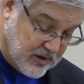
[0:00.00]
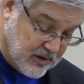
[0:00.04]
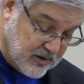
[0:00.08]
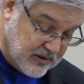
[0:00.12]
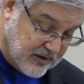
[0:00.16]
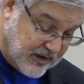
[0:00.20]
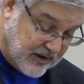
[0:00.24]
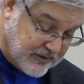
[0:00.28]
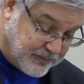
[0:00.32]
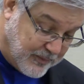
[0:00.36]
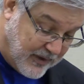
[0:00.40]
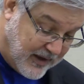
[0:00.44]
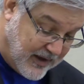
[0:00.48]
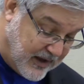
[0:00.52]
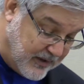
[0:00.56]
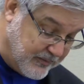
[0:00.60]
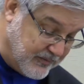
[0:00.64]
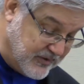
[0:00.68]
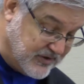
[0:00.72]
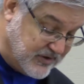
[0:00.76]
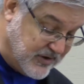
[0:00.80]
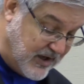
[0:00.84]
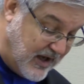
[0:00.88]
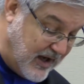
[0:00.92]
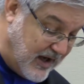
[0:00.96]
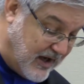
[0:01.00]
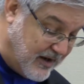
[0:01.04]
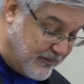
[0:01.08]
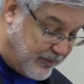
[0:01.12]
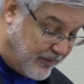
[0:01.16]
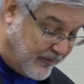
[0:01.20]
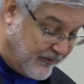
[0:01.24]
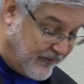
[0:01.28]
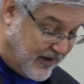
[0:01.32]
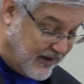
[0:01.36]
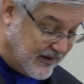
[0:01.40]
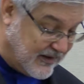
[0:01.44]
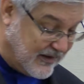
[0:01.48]
Lest my enemies say I
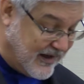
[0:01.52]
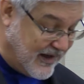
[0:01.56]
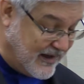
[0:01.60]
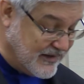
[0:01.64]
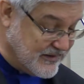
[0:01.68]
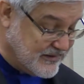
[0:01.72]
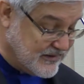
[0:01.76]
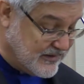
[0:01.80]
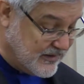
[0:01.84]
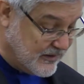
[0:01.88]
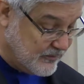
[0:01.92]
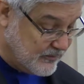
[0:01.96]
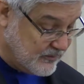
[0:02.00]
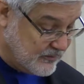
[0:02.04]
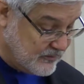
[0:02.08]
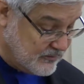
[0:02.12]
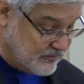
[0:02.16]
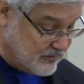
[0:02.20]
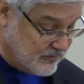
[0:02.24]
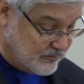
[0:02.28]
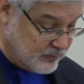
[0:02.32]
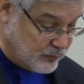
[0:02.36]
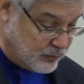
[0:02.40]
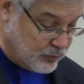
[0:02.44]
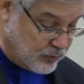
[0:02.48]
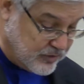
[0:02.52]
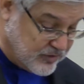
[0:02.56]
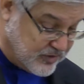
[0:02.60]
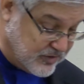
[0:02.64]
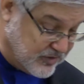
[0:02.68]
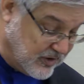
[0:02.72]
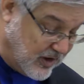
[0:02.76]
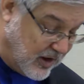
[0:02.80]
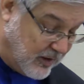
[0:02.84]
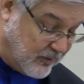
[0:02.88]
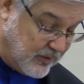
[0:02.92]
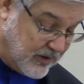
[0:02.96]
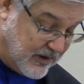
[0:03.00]
prevailed against him, which is
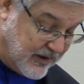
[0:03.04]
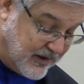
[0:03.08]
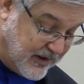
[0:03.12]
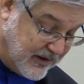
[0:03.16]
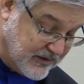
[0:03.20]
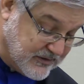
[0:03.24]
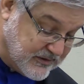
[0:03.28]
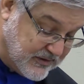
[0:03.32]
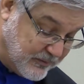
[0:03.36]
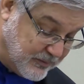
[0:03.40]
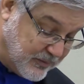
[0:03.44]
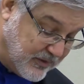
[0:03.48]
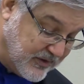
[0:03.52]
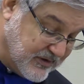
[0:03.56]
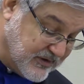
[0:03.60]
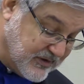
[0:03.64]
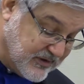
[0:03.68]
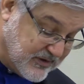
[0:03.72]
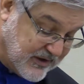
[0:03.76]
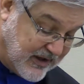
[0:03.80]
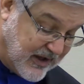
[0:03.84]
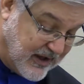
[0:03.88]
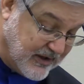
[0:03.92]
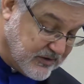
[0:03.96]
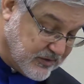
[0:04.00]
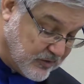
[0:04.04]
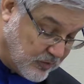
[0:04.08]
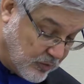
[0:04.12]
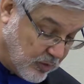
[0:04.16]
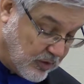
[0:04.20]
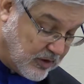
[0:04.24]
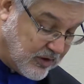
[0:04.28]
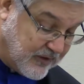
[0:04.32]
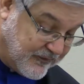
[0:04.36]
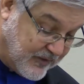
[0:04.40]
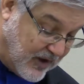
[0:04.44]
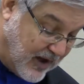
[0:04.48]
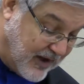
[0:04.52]
not really against him, but it is against the
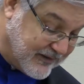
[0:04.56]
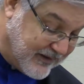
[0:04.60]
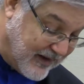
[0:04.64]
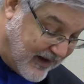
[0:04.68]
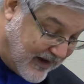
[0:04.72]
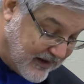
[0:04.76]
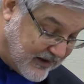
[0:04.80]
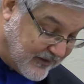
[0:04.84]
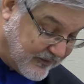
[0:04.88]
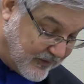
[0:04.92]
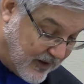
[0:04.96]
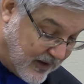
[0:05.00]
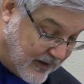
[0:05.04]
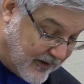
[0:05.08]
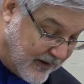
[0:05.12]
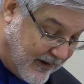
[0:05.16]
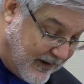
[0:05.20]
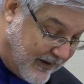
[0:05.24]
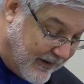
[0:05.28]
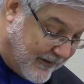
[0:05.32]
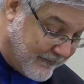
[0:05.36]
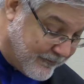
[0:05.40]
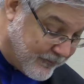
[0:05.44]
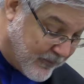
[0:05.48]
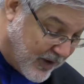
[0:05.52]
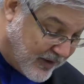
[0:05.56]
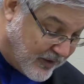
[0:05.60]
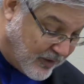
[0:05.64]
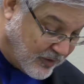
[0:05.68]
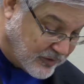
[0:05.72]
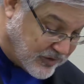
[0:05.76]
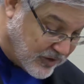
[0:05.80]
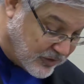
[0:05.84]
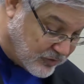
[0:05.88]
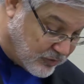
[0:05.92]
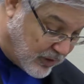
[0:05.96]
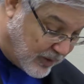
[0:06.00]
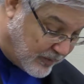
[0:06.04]
work of God, the hand of God. Now those
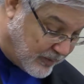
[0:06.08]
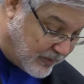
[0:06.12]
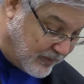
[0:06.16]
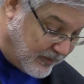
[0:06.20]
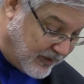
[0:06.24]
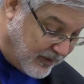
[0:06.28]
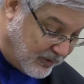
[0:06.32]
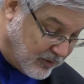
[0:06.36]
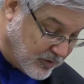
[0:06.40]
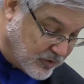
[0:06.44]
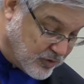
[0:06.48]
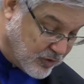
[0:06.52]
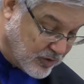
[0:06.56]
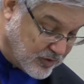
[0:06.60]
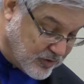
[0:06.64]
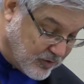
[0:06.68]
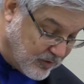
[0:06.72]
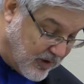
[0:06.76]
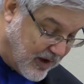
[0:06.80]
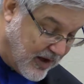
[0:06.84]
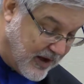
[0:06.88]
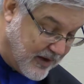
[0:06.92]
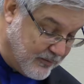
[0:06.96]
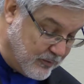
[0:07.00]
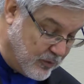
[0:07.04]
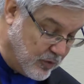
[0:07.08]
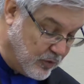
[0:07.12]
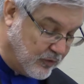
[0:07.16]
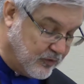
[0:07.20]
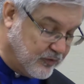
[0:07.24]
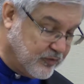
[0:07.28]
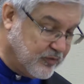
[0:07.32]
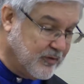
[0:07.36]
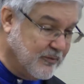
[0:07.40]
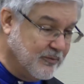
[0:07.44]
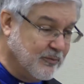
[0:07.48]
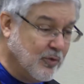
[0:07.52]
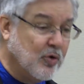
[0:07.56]
that trouble me rejoice when I am
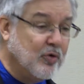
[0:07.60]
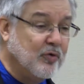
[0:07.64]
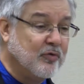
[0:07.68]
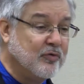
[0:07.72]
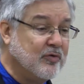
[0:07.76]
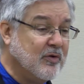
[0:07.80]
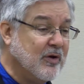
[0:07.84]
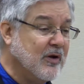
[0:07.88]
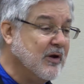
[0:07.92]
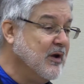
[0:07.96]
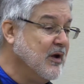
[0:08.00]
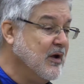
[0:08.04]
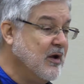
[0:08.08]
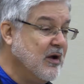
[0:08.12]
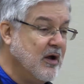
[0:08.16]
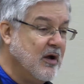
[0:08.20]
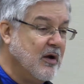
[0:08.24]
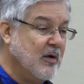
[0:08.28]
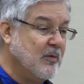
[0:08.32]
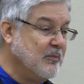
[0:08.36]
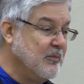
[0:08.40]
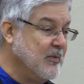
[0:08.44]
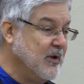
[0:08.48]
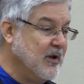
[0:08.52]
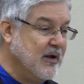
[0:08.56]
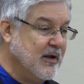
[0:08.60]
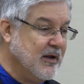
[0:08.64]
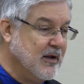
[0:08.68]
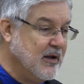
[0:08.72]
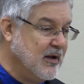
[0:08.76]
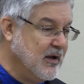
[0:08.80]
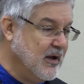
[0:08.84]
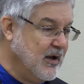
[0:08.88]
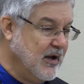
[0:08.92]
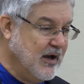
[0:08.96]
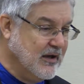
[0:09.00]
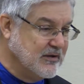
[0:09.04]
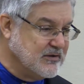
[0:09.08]
moved. Moved,
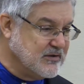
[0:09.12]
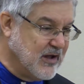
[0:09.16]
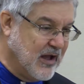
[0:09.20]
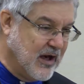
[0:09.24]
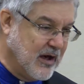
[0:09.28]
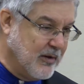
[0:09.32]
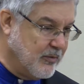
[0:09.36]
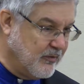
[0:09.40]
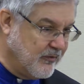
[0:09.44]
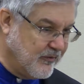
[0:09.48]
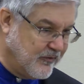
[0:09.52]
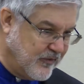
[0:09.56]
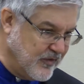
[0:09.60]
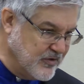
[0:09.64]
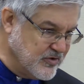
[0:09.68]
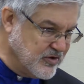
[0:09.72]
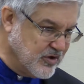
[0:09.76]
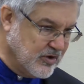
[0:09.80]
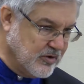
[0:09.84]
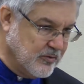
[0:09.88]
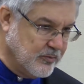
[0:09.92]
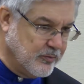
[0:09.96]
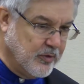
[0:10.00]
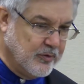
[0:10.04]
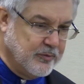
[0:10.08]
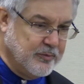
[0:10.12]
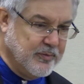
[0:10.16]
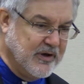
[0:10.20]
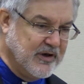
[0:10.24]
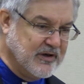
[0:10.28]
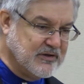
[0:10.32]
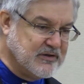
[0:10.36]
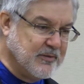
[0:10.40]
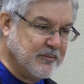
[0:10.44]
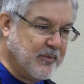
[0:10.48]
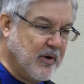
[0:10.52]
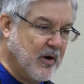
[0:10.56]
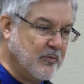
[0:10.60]
it's not about physical movement,
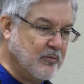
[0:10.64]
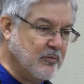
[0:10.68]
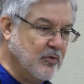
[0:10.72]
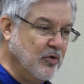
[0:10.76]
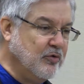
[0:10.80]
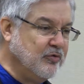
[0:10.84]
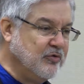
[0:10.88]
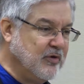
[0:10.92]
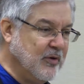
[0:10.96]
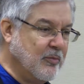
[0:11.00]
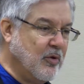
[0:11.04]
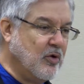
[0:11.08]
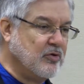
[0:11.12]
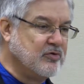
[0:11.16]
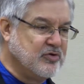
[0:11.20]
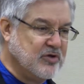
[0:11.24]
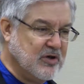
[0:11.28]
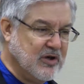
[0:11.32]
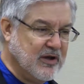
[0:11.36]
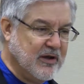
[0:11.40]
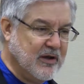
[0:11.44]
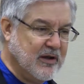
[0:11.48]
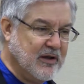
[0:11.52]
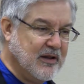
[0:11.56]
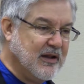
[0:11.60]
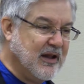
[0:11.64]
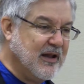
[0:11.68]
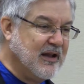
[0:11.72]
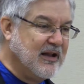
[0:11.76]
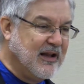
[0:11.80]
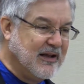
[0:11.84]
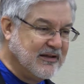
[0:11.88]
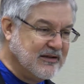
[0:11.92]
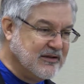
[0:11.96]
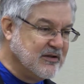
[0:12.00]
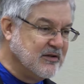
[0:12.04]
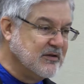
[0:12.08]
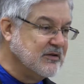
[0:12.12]
it's about moved emotionally. And they
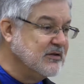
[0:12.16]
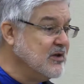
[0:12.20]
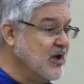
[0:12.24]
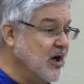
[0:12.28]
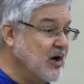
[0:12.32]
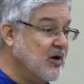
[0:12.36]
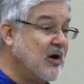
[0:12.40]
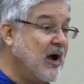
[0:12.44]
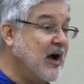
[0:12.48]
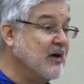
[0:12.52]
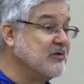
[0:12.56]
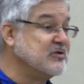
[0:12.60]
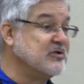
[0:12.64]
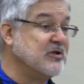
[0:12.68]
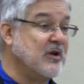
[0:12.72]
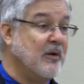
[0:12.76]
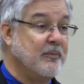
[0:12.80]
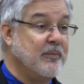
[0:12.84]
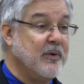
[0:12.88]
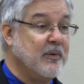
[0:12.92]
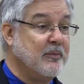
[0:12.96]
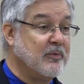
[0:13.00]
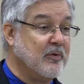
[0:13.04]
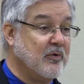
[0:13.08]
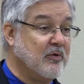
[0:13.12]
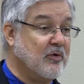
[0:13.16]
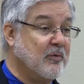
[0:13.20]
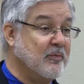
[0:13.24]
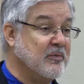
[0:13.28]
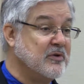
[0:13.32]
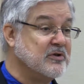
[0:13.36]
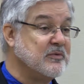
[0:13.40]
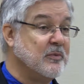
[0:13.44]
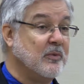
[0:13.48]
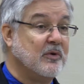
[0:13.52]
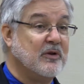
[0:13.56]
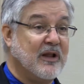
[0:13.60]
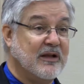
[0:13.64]
like, you know how some people who are
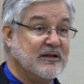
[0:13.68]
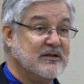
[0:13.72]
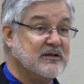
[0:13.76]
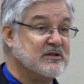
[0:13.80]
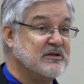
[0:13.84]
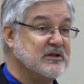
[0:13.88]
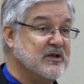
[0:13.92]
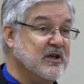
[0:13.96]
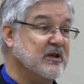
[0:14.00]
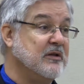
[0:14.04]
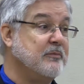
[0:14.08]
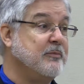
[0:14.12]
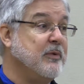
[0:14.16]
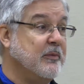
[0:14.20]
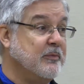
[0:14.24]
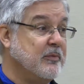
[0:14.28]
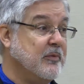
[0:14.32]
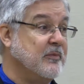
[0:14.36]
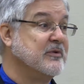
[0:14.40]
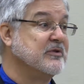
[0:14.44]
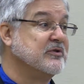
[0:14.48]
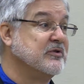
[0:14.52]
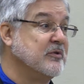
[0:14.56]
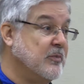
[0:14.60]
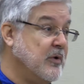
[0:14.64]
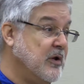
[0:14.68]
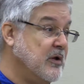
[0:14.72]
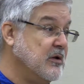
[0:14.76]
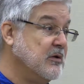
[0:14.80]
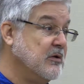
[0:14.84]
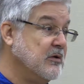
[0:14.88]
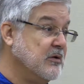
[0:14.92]
miserable like to see other people miserable.